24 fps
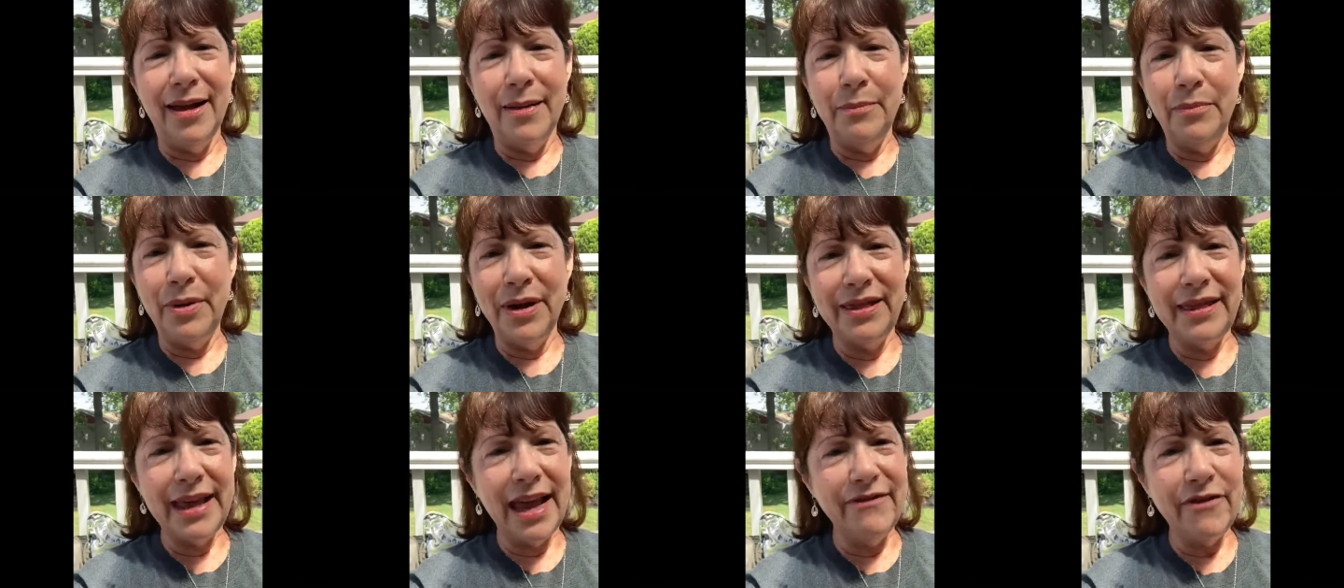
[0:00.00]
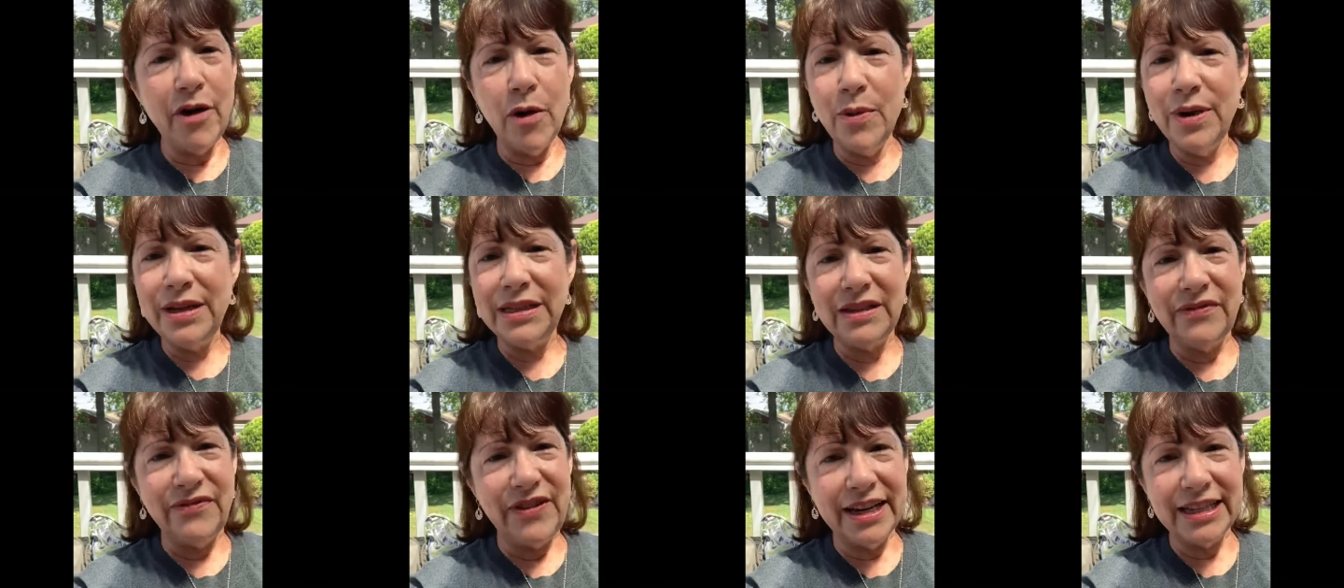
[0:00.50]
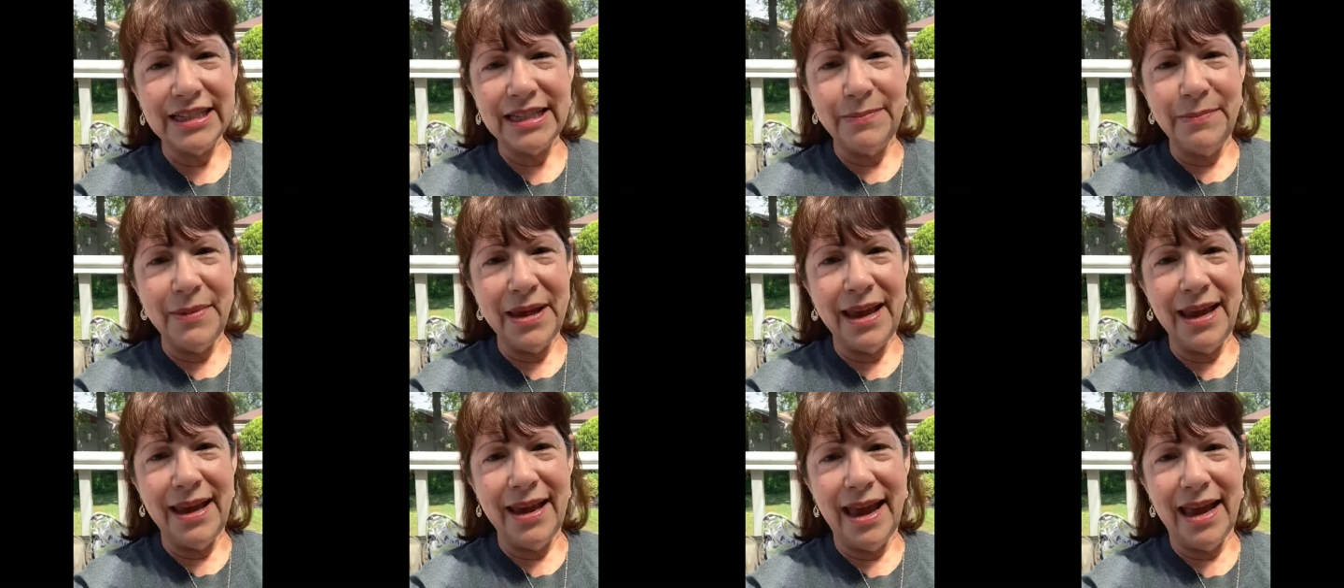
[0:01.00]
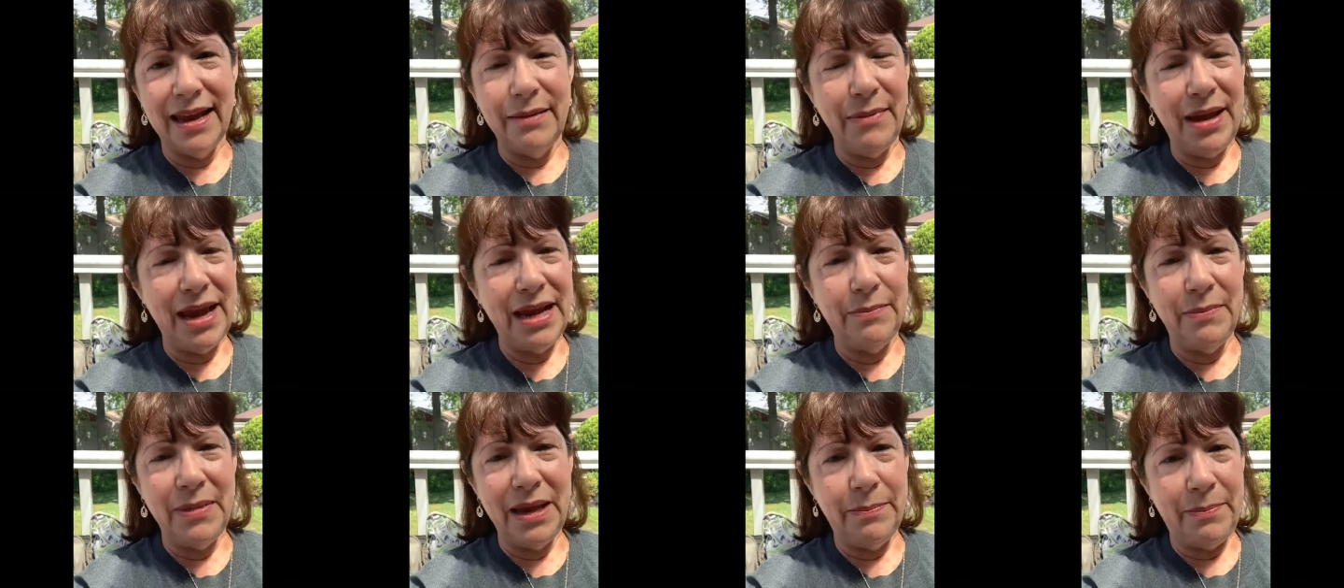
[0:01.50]
but they've always fixed me and
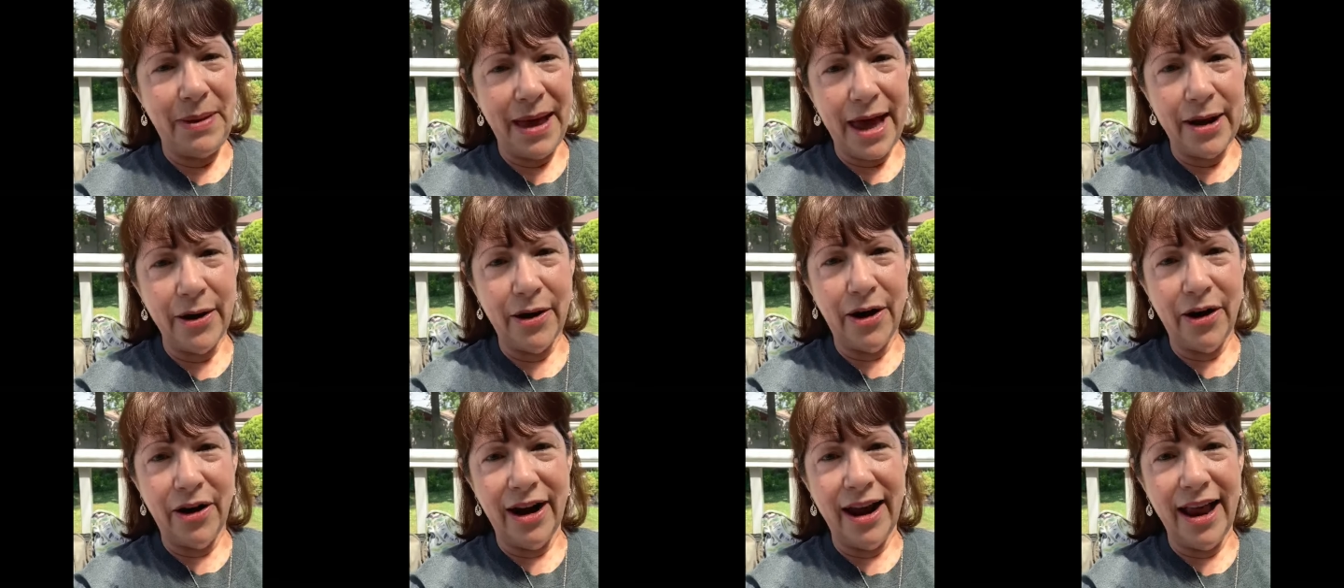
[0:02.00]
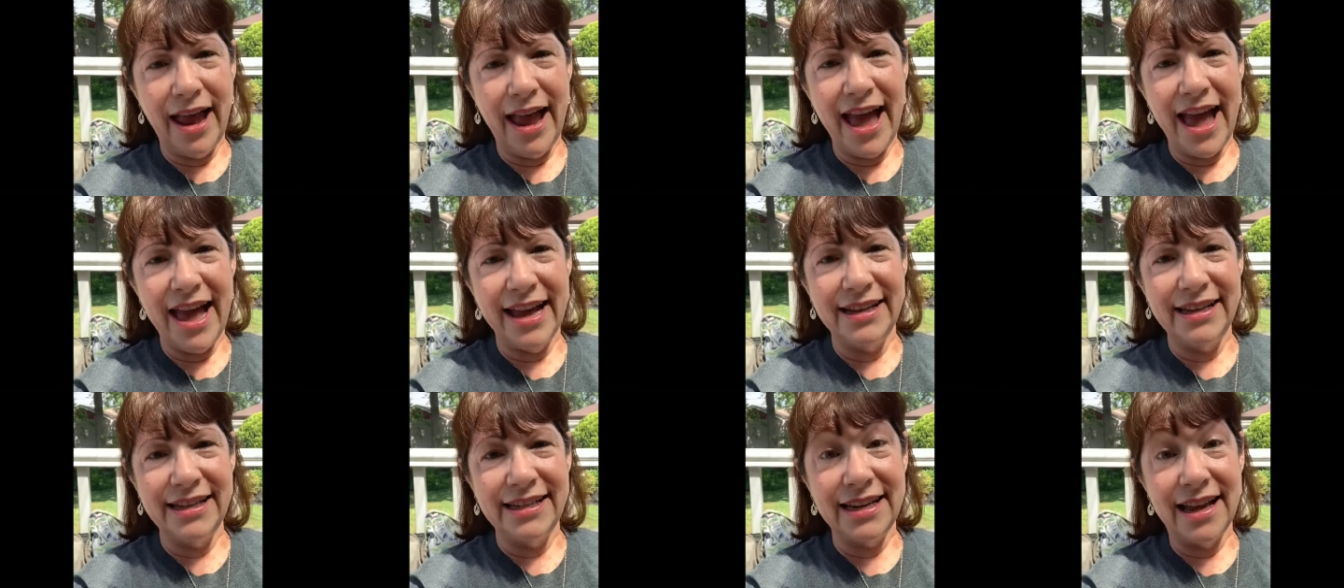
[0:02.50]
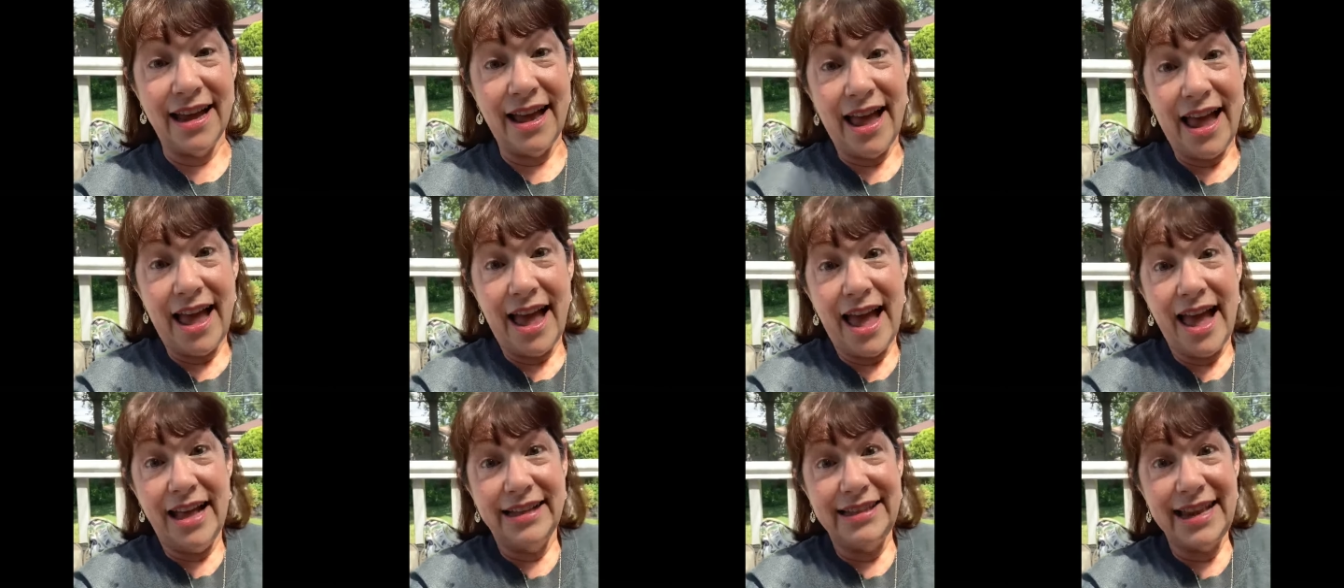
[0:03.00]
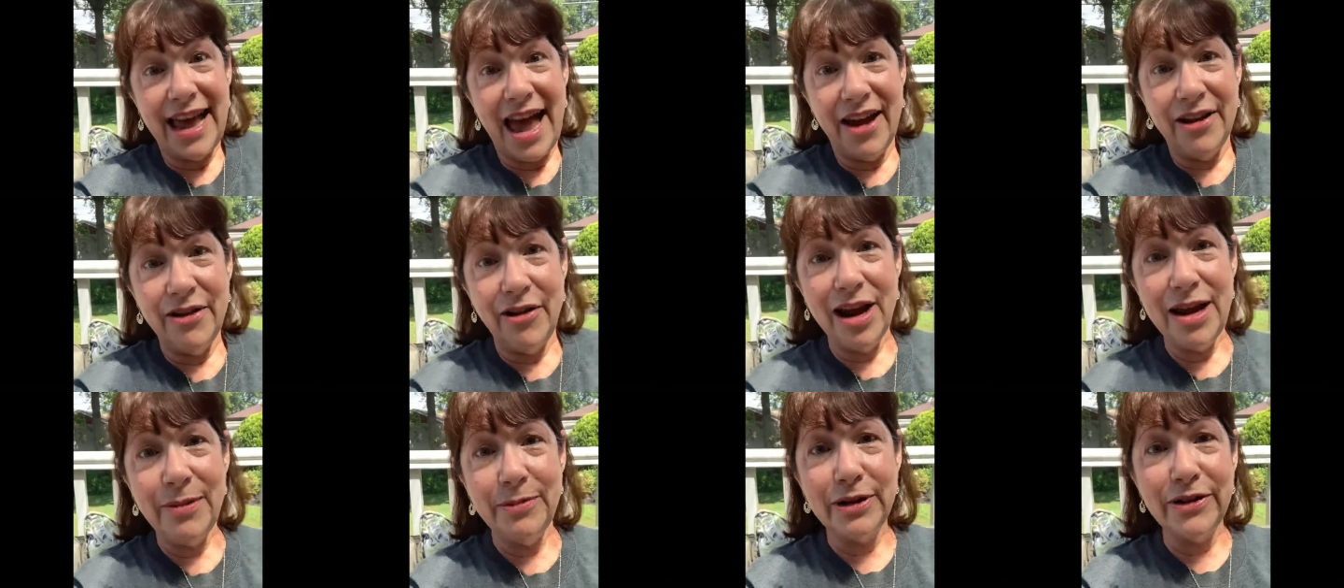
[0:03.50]
made me better. And that's how
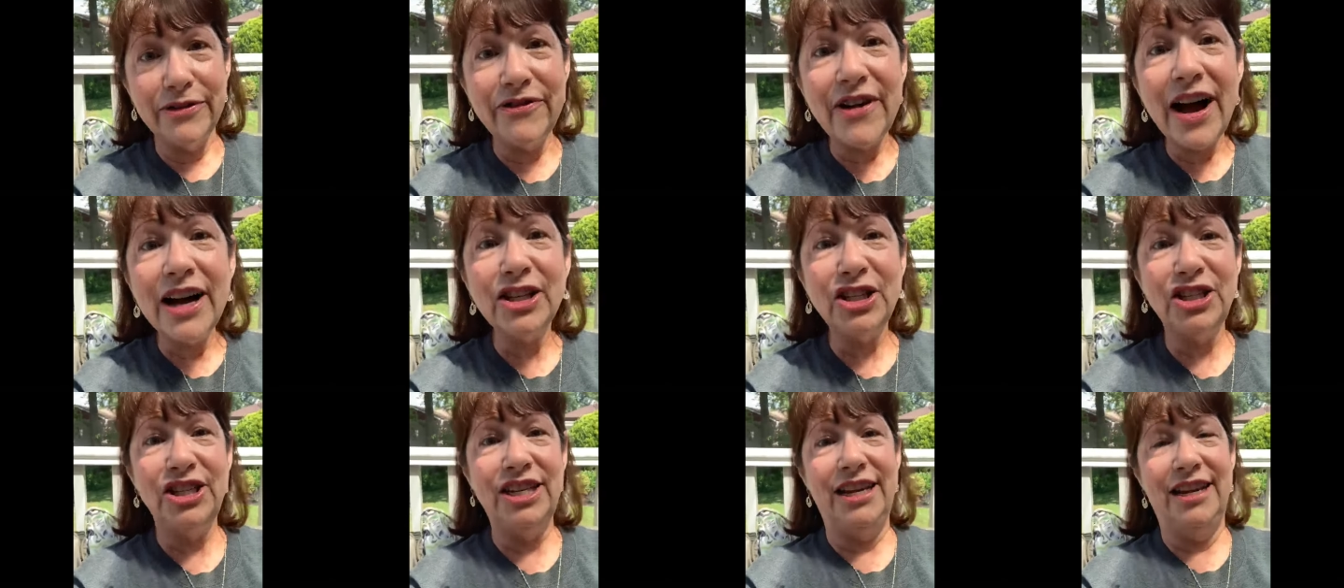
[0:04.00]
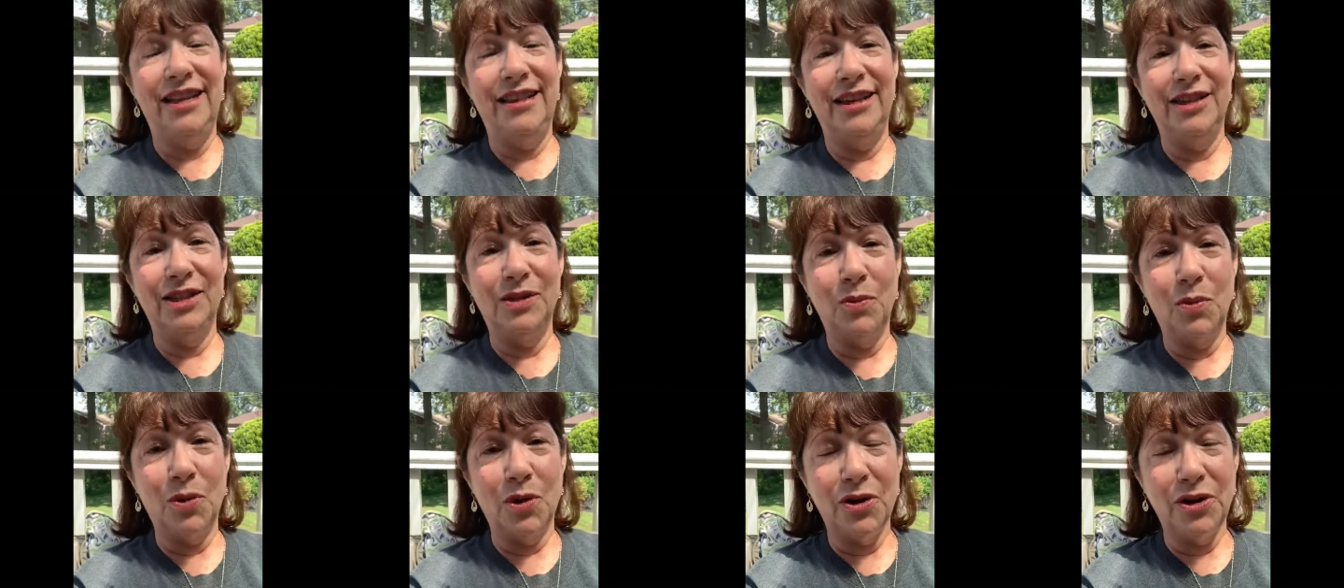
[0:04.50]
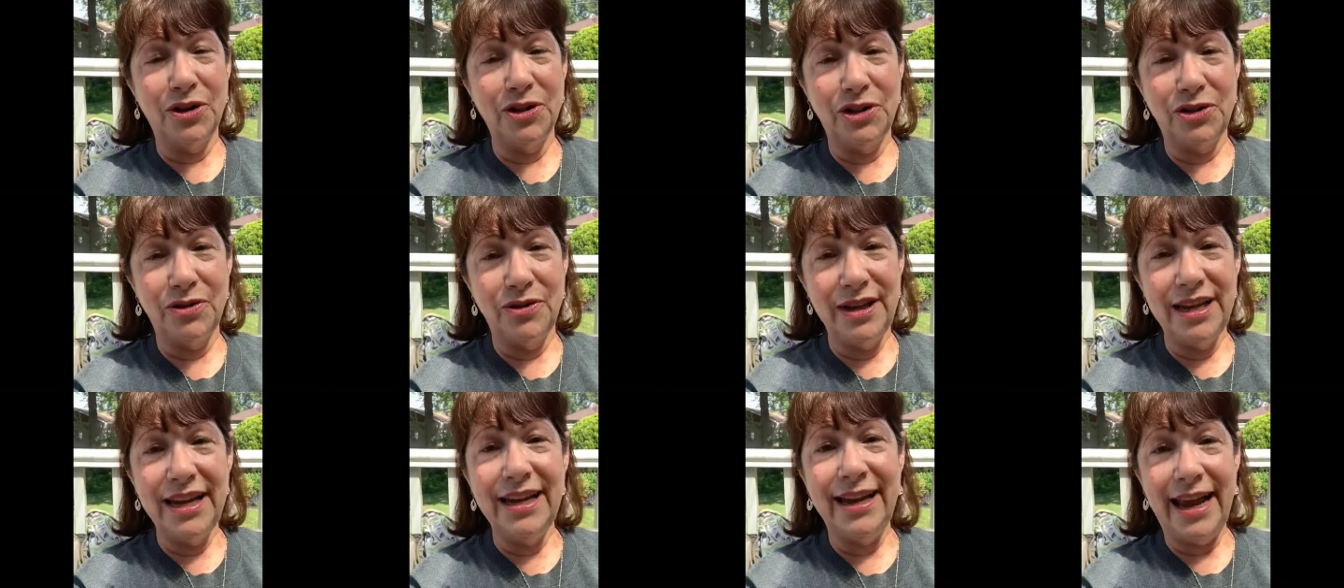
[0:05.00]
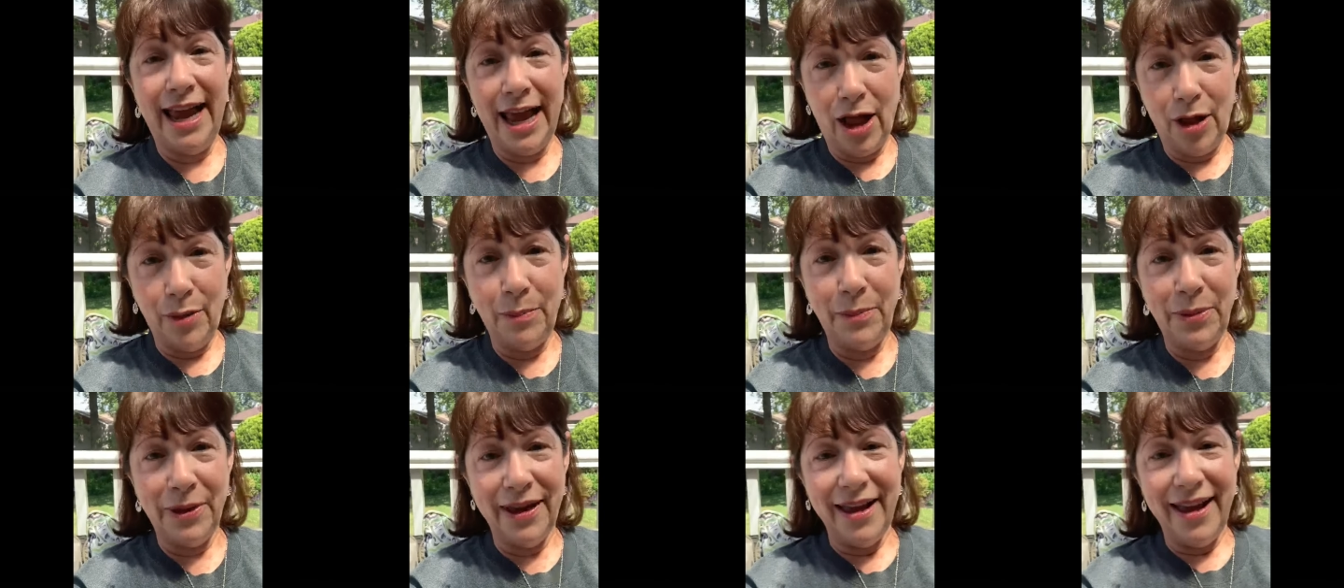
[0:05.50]
you're able to function in this world. You need help.